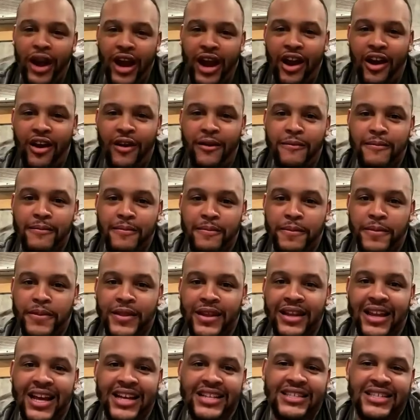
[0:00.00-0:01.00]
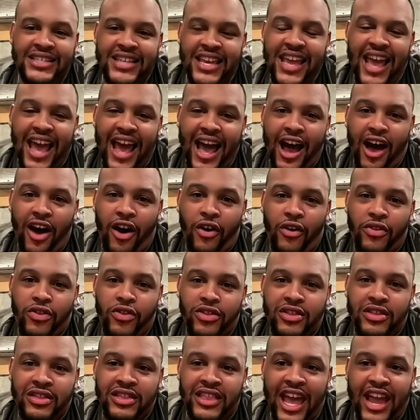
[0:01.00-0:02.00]
where, let's see
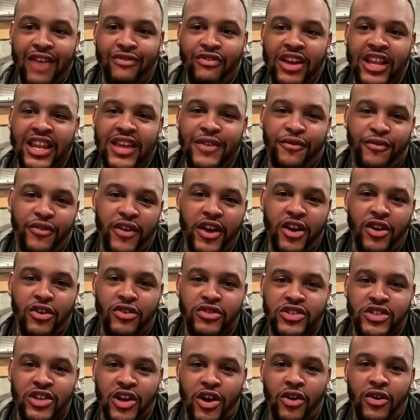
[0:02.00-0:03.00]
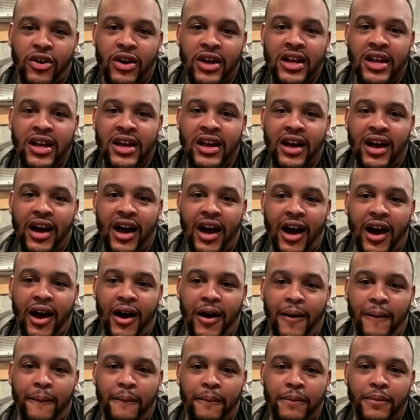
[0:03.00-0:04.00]
how they really feel. So
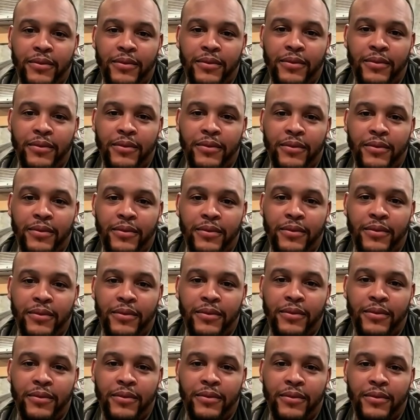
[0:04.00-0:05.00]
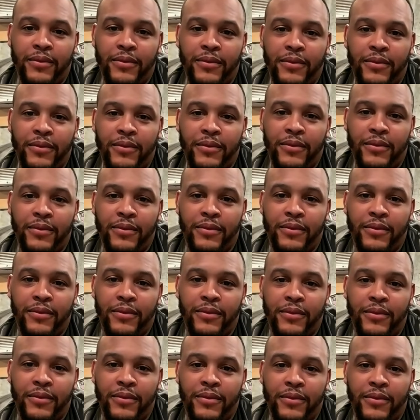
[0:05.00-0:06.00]
um I took it there and
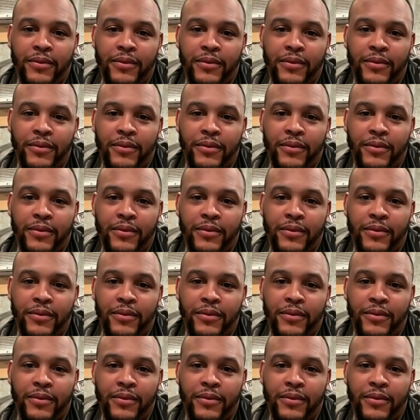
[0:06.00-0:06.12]
I,